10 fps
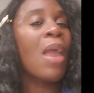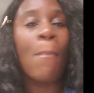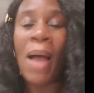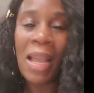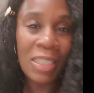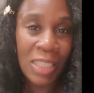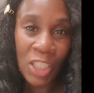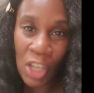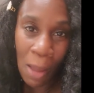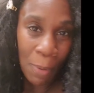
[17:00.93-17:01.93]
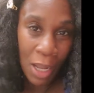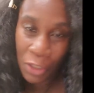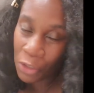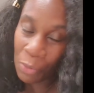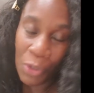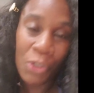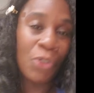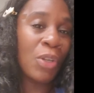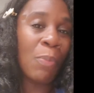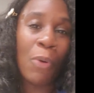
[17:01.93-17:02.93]
My Etsy shop customers,
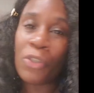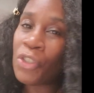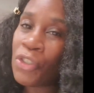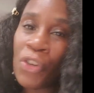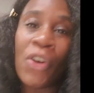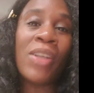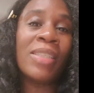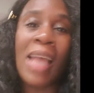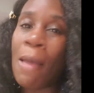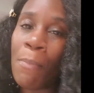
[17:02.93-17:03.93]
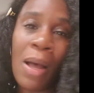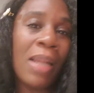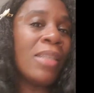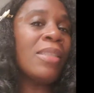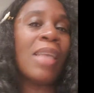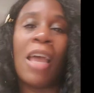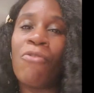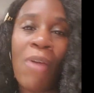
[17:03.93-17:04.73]
you can purchase your satin bonnets, head